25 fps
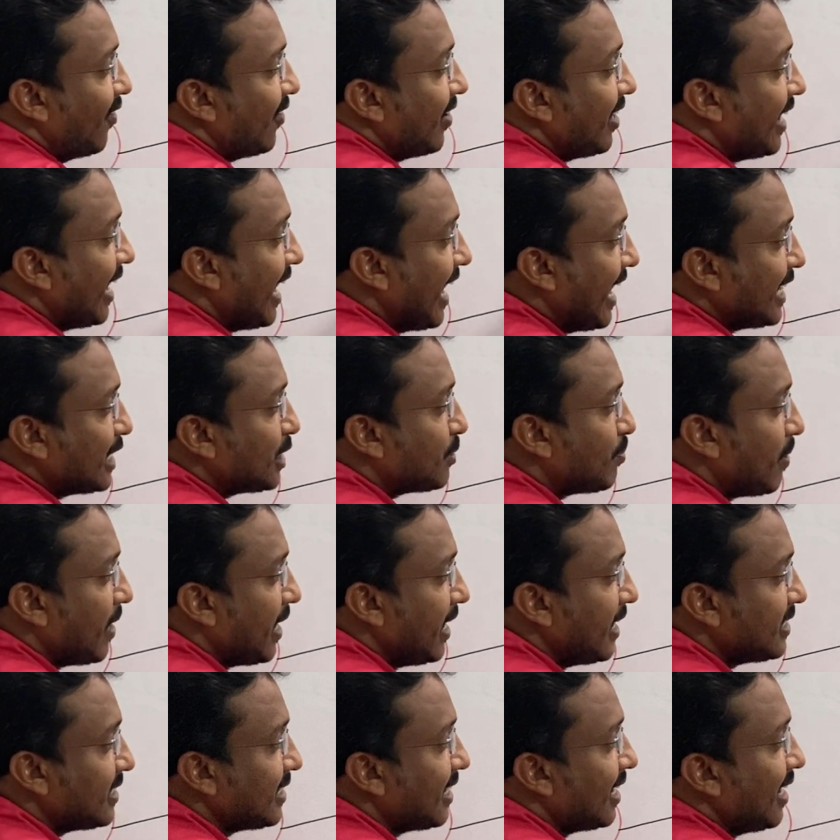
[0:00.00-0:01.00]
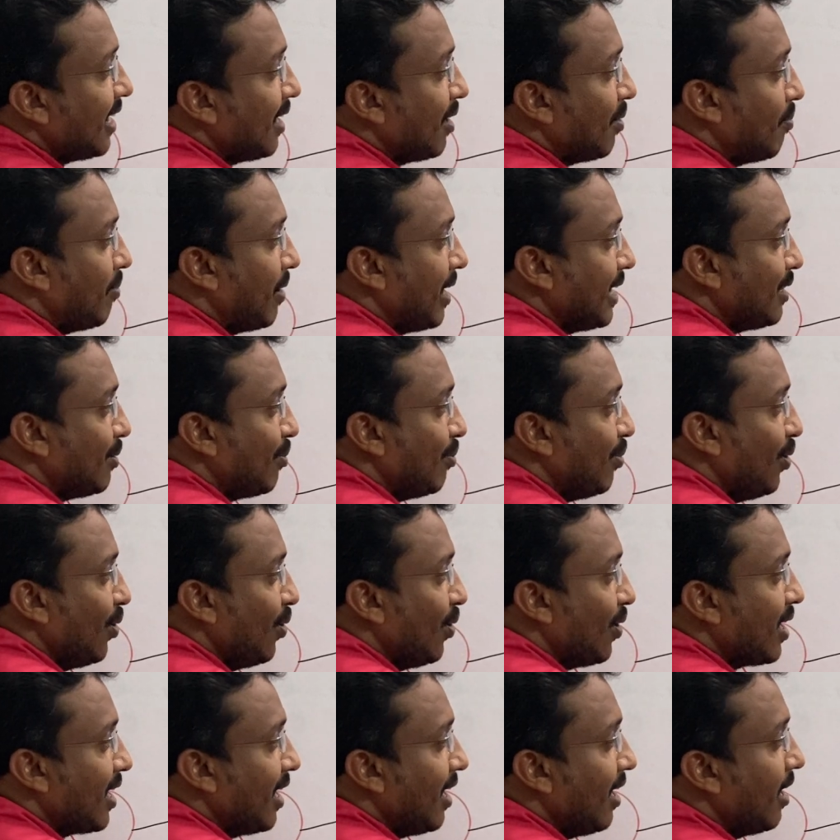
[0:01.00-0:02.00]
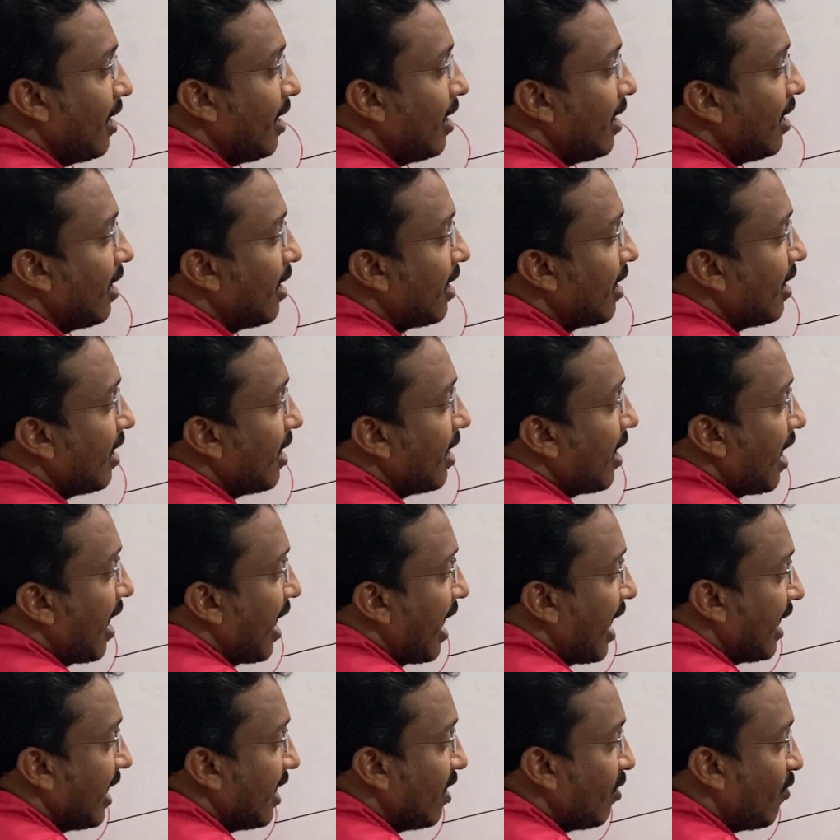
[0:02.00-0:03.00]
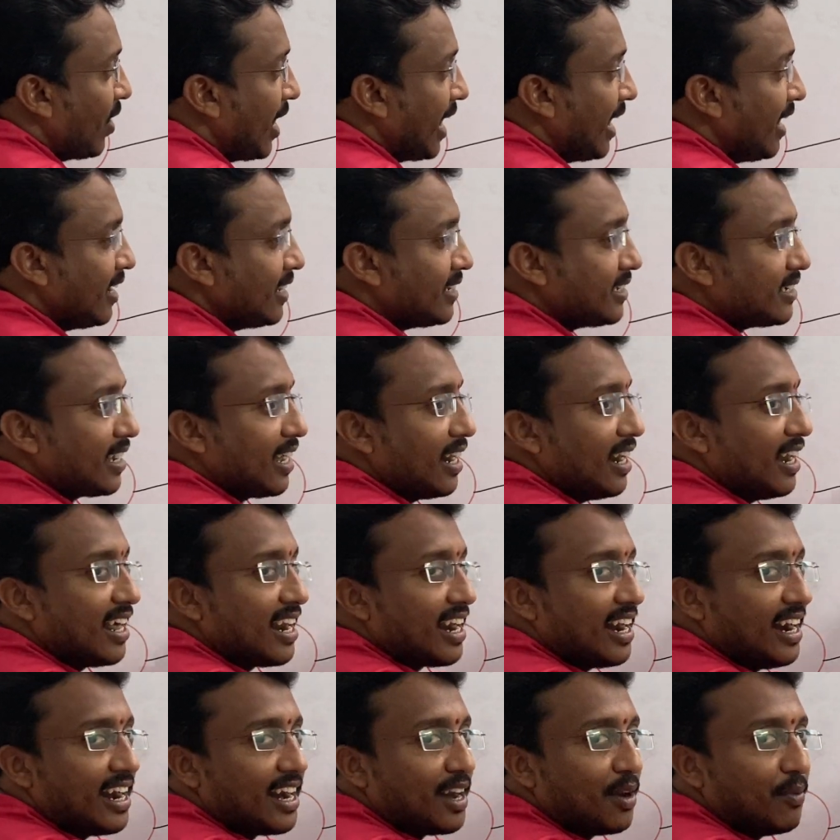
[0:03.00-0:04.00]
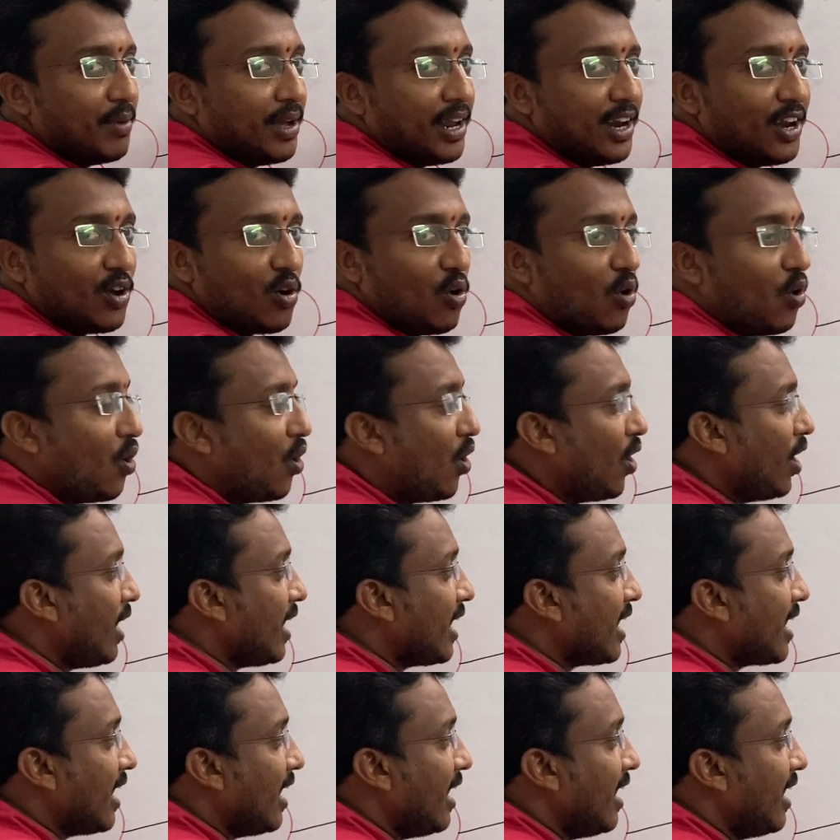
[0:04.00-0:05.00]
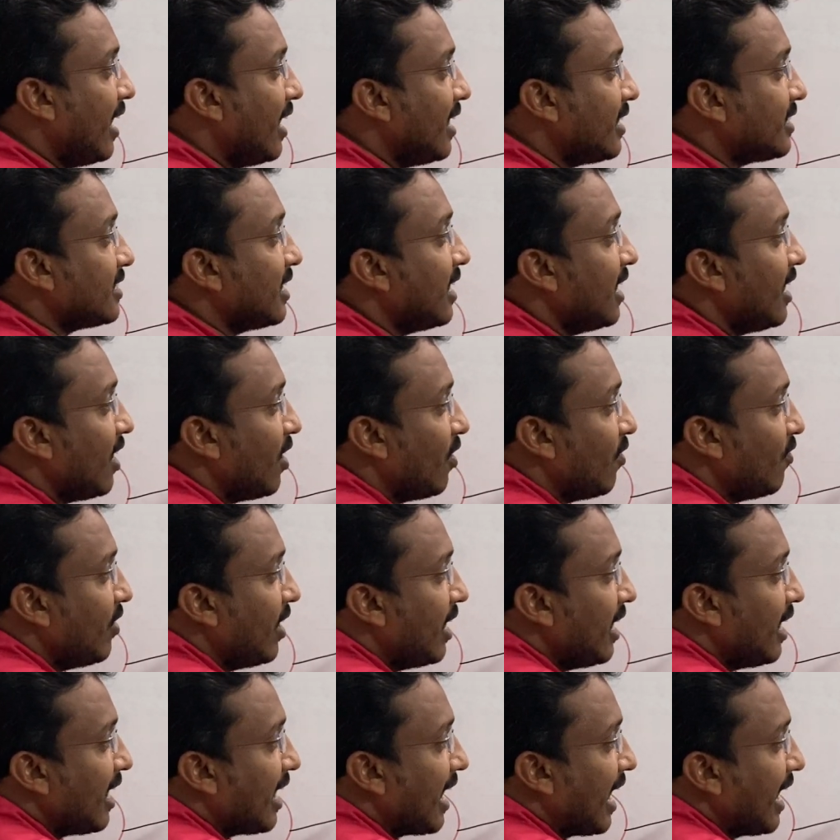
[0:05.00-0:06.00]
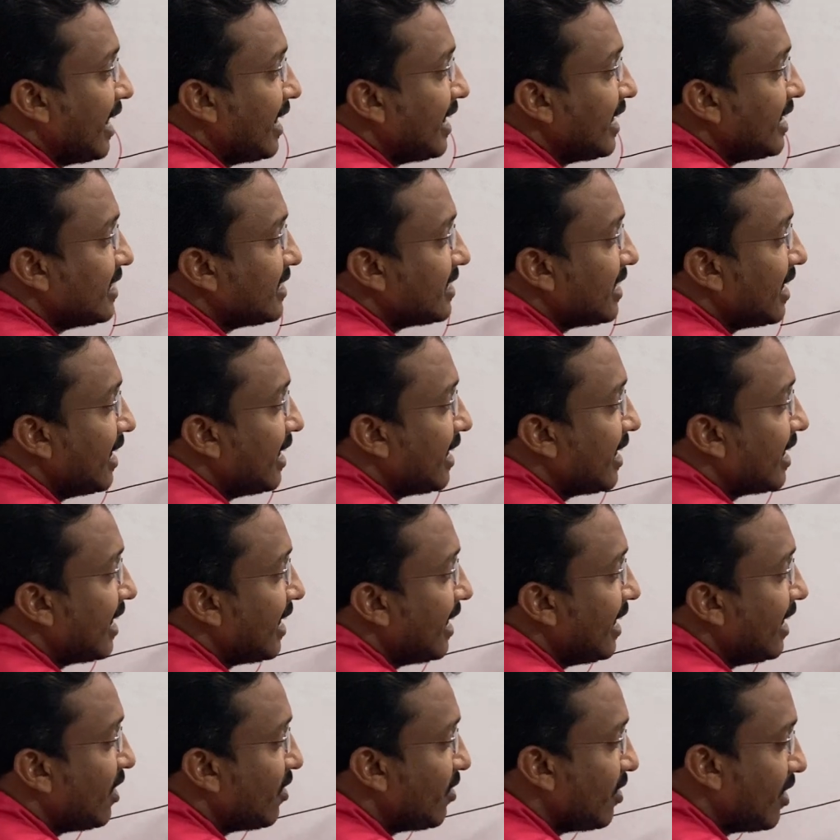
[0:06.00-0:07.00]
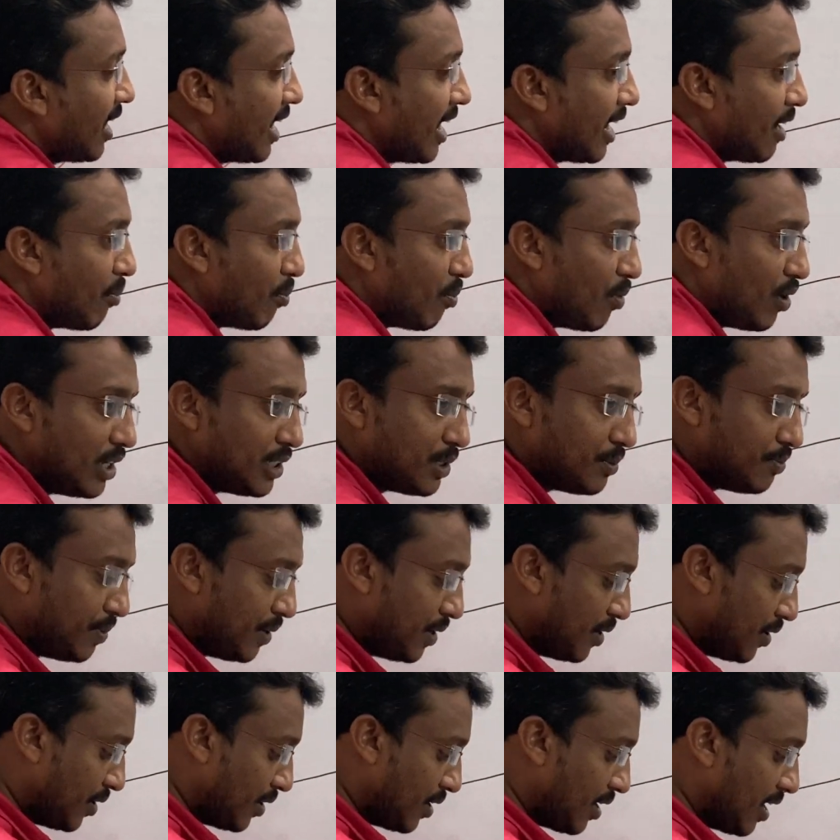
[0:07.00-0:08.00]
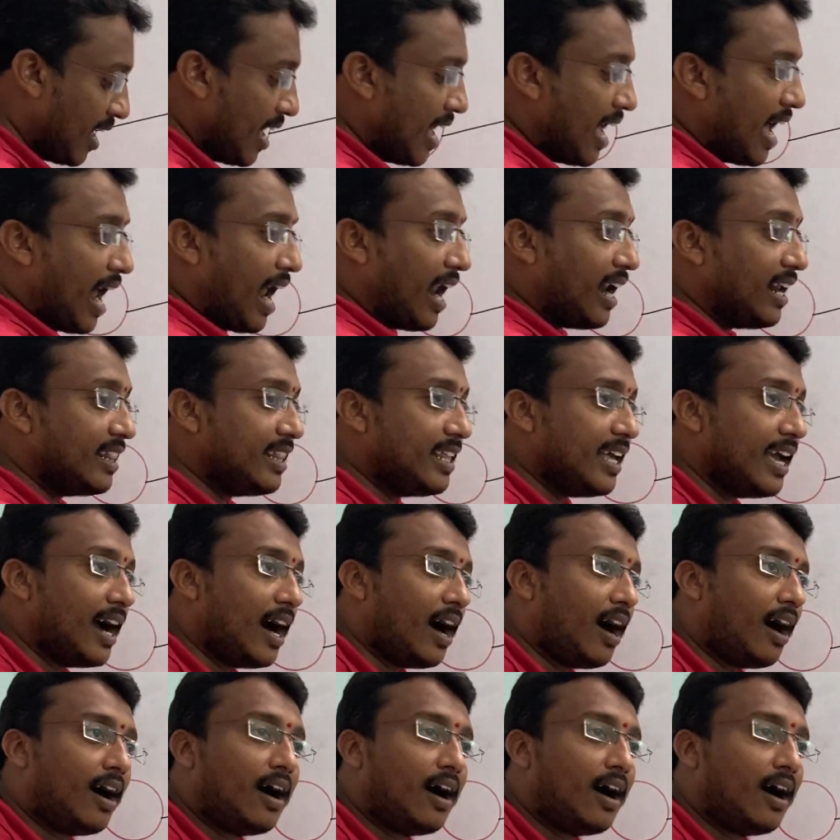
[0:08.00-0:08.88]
takes place by the blue color and violet color and remaining all colors when light is enter into the atmosphere, and the